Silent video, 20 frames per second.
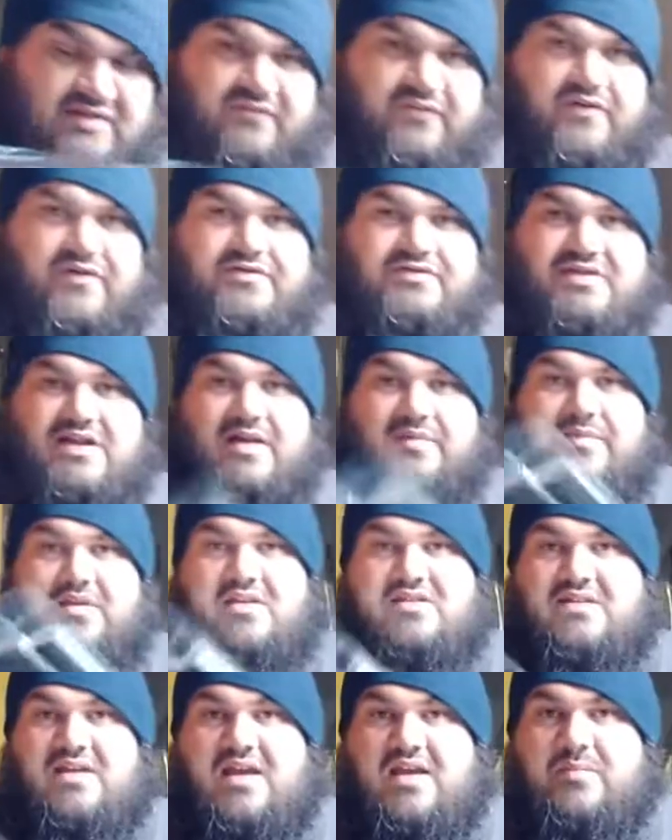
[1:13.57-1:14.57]
the first time
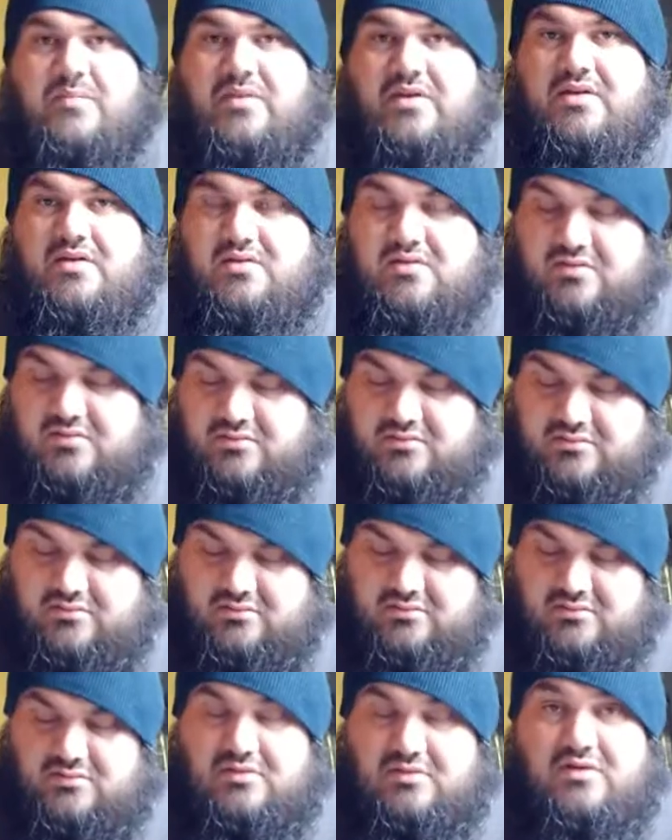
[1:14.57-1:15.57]
that's happened,
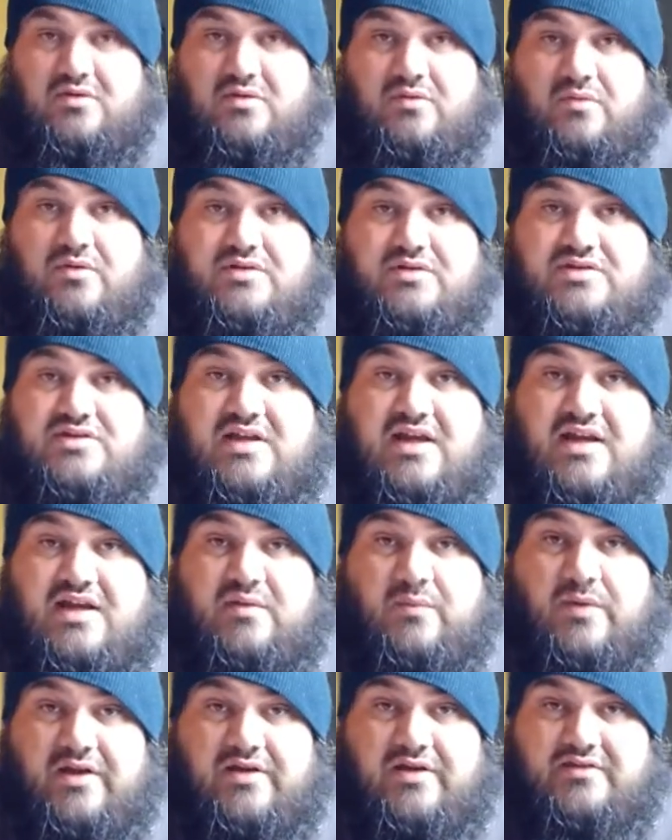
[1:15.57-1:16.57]
which is kind of
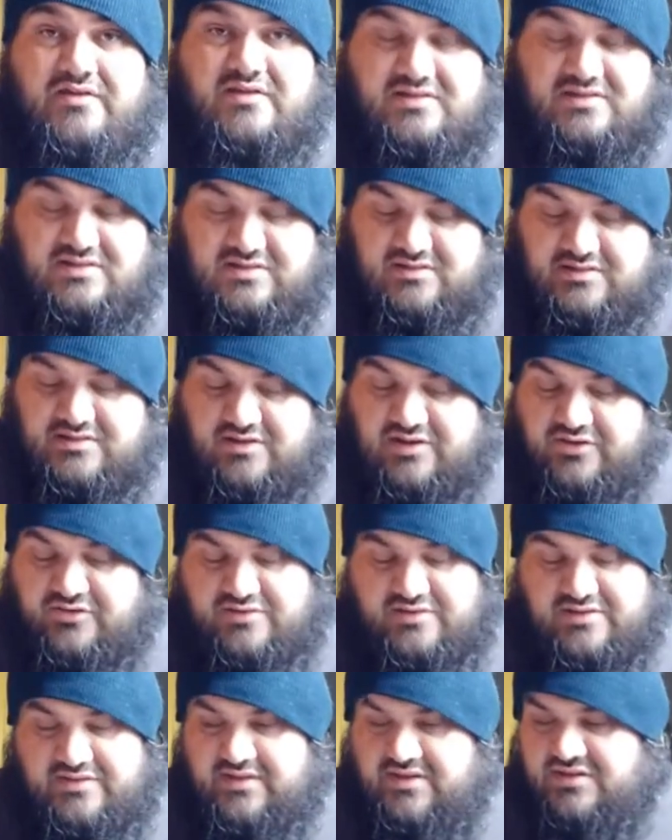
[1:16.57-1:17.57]
weird because
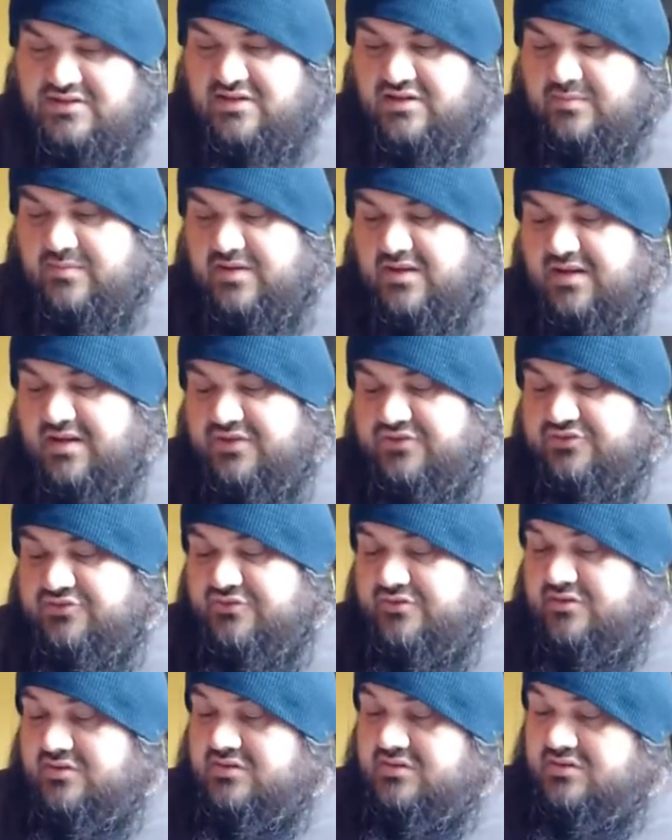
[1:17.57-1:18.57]
usually they send me
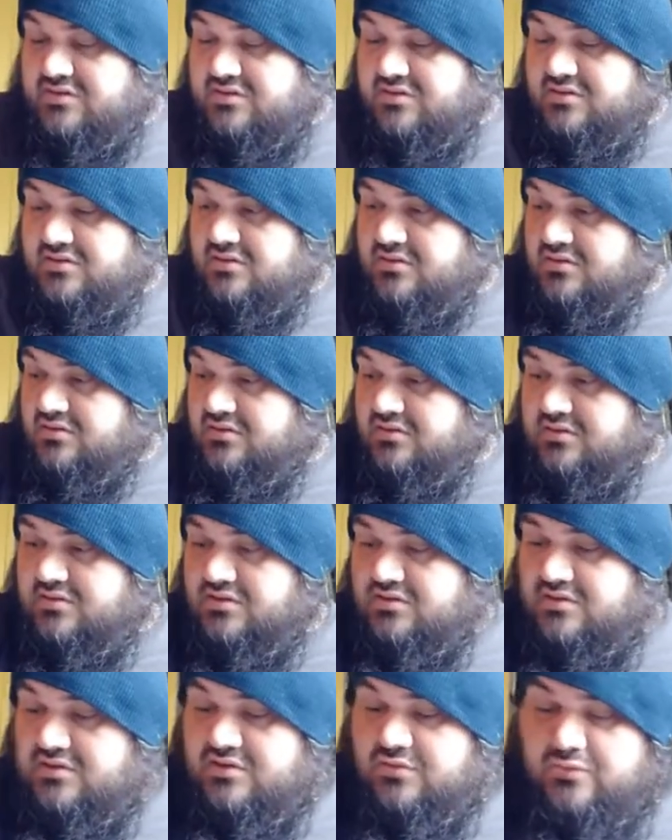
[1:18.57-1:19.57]
extras
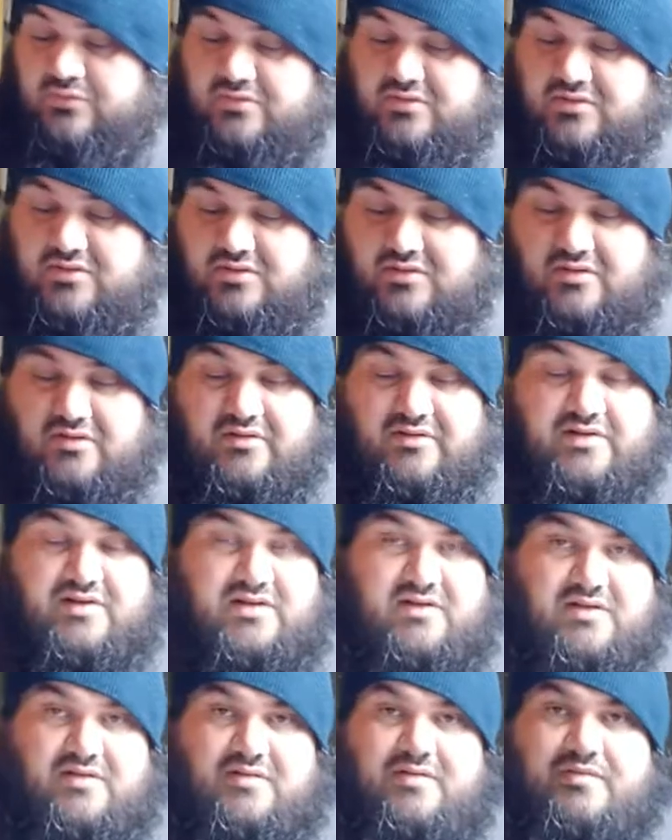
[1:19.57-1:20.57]
on
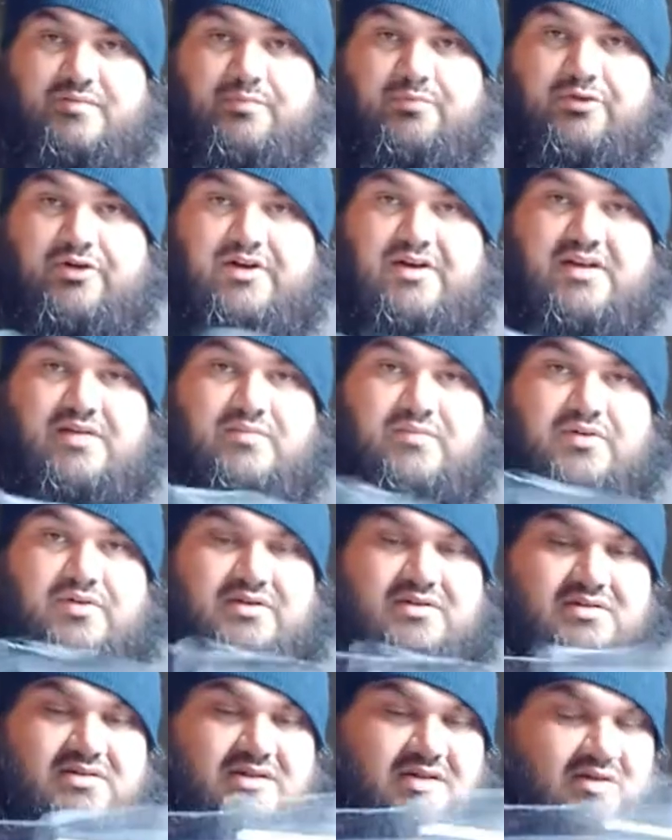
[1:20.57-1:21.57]
the printed books. I